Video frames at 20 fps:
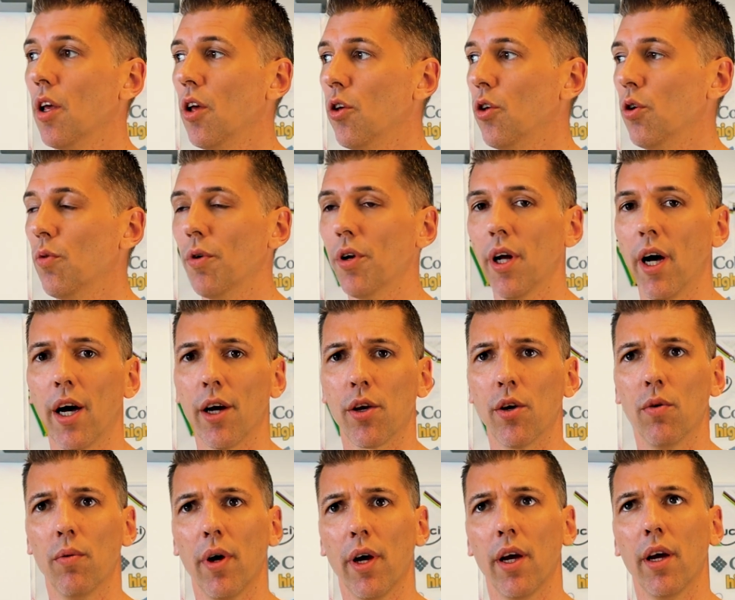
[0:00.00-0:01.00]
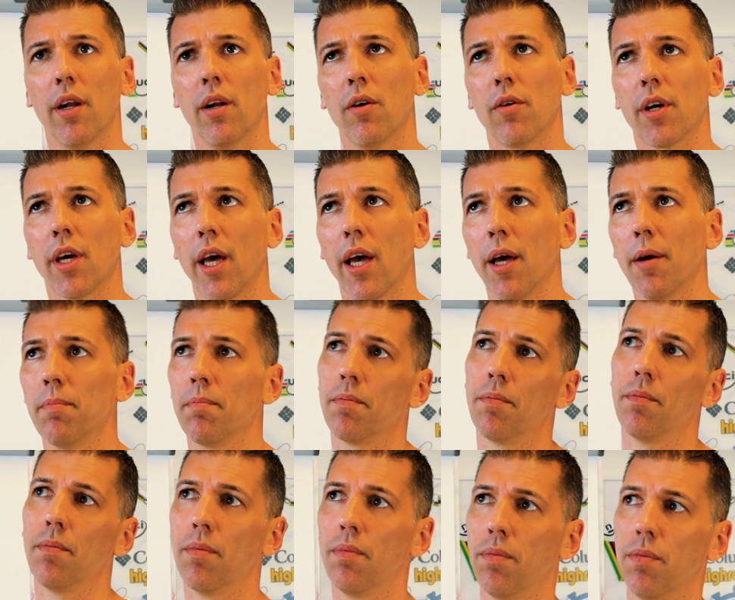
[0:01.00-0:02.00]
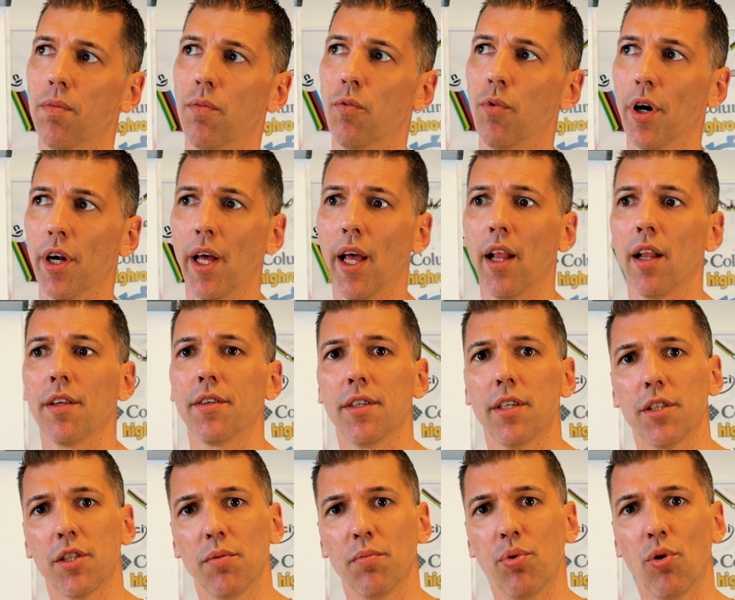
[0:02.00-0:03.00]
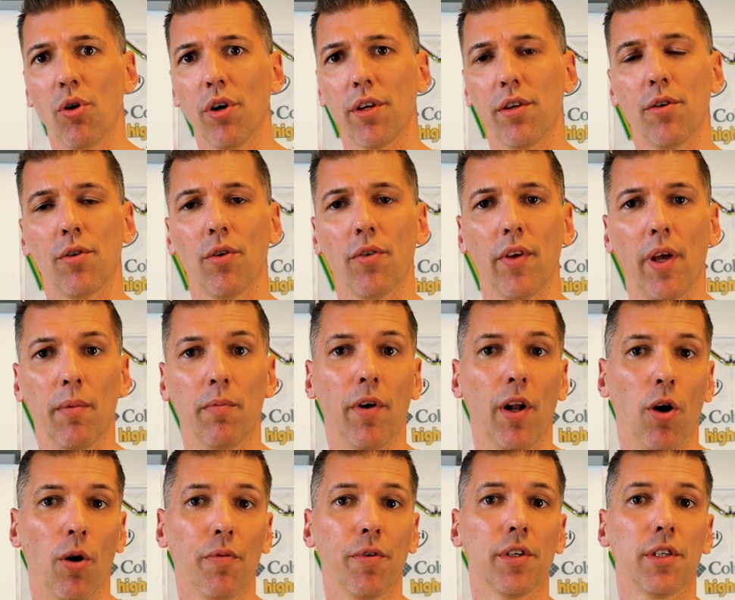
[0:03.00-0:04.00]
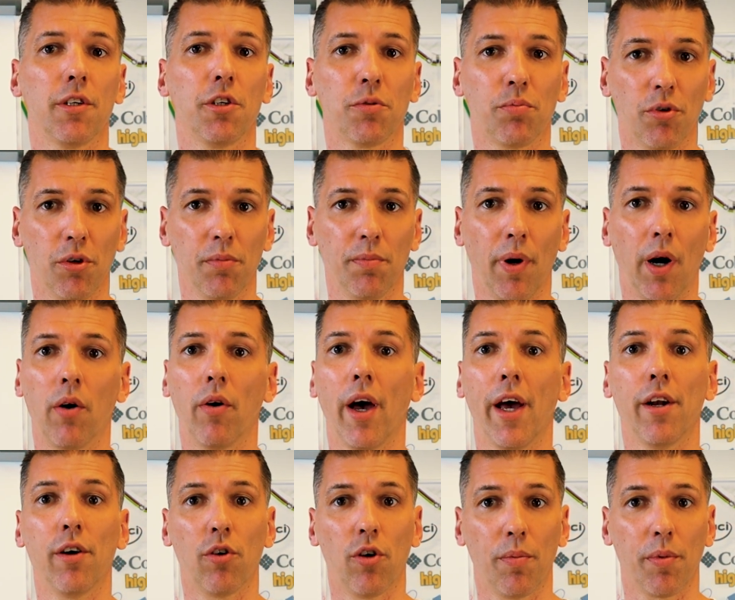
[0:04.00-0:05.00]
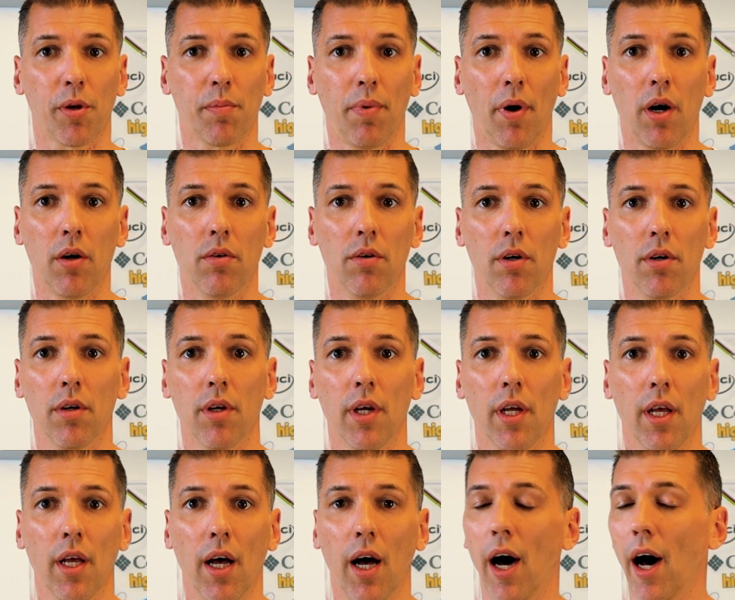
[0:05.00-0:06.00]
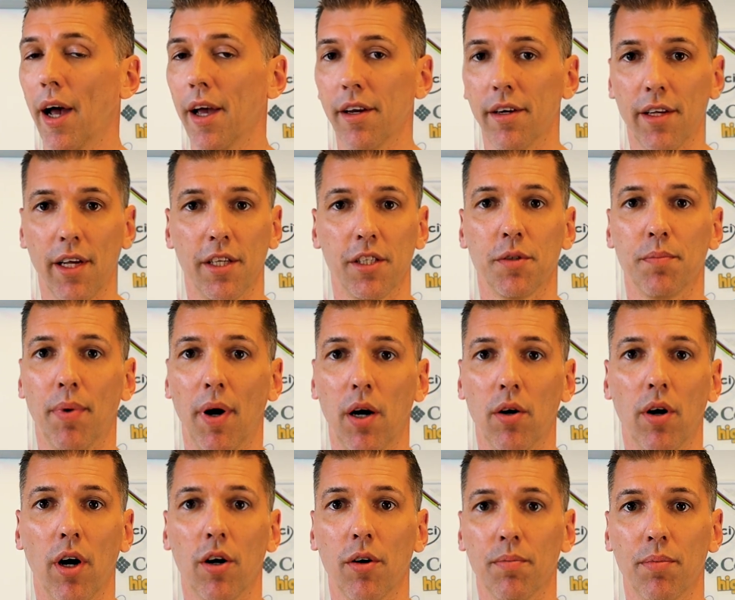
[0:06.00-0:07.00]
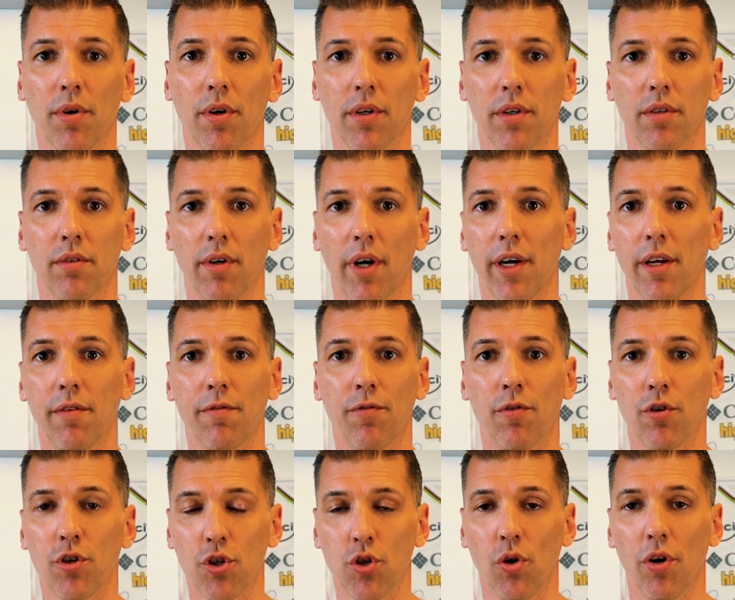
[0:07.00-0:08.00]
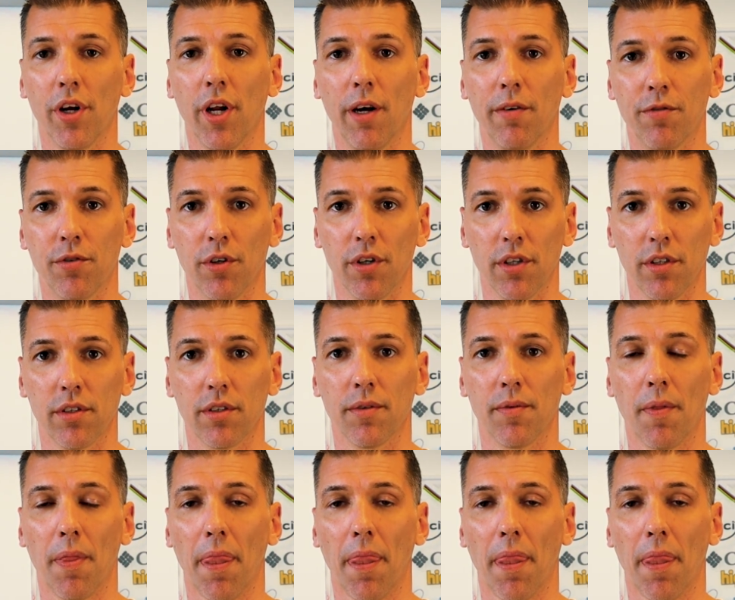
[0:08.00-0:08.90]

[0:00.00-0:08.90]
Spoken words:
you would argue, well, okay, what else is important to them? Well, obviously sprint power, anaerobic power, high intense power output, right, for short efforts.